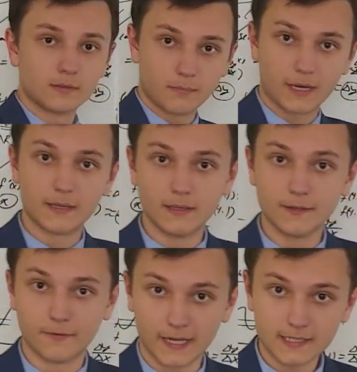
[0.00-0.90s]
My
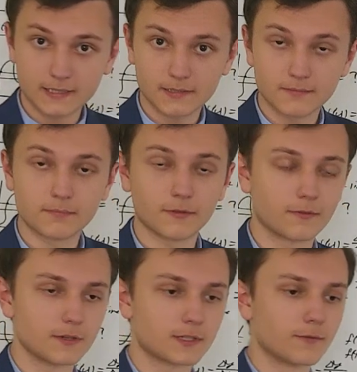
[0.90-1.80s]
advice,
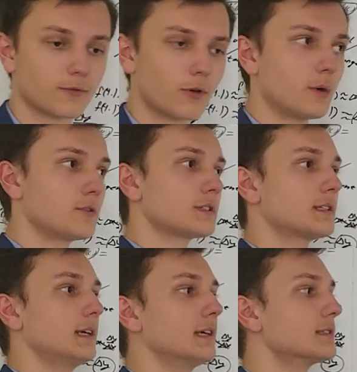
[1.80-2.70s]
first and
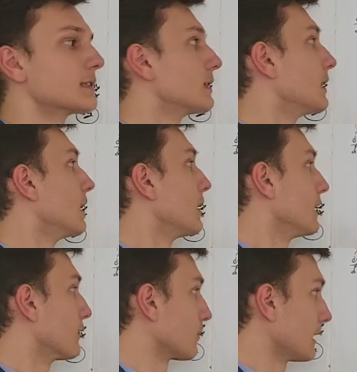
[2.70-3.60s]
foremost, is
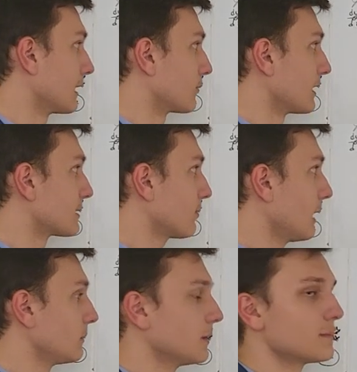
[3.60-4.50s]
in related rates
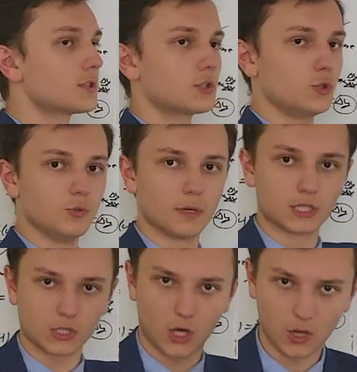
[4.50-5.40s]
problems, you
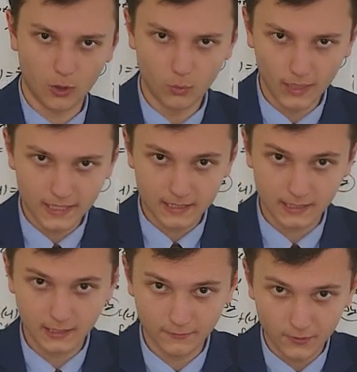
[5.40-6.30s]
must always
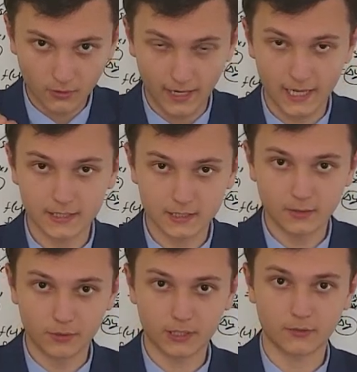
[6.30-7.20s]
give your
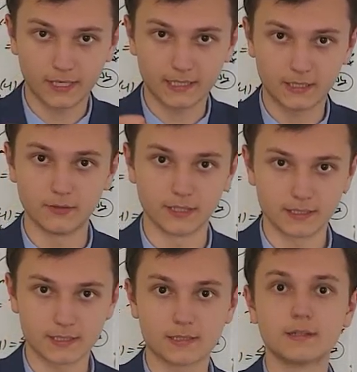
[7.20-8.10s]
answer with correct
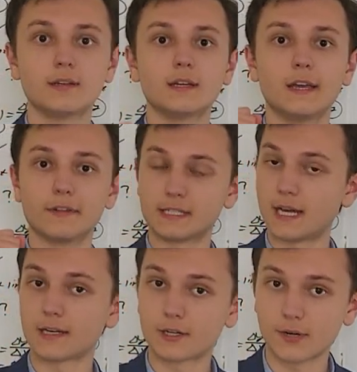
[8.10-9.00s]
units. If it's
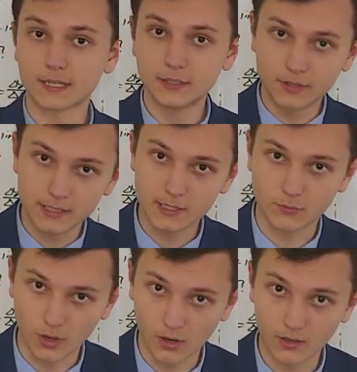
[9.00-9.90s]
not in correct units,
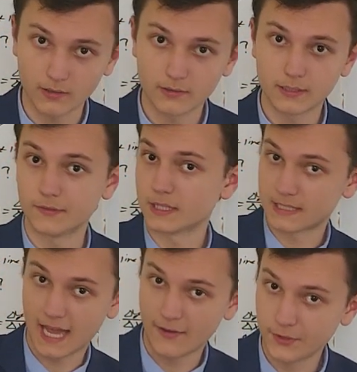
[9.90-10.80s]
it's wrong. If it
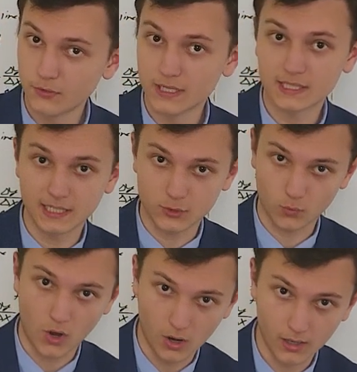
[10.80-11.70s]
doesn't have units, it's
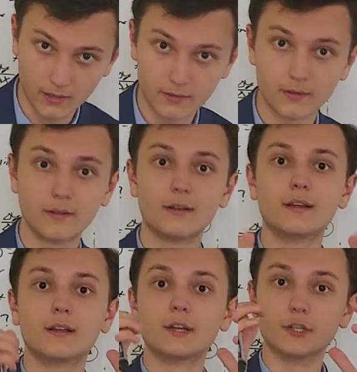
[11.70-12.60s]
wrong.
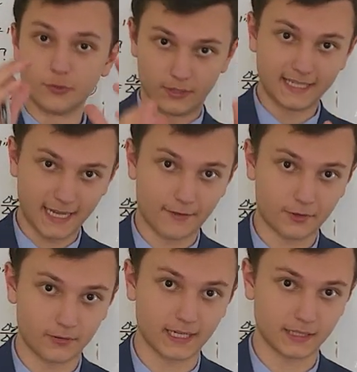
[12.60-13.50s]
You need to
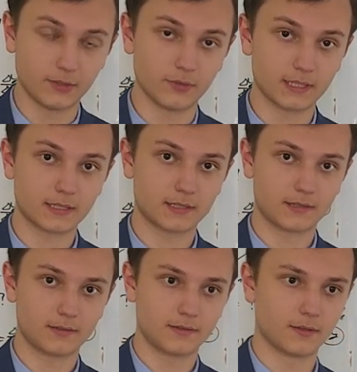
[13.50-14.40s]
have correct
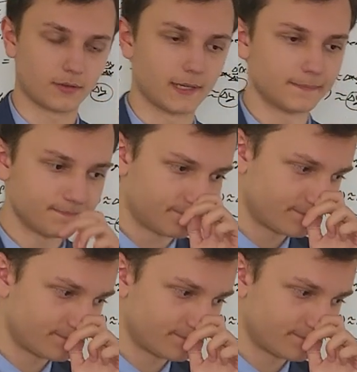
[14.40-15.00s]
units, okay?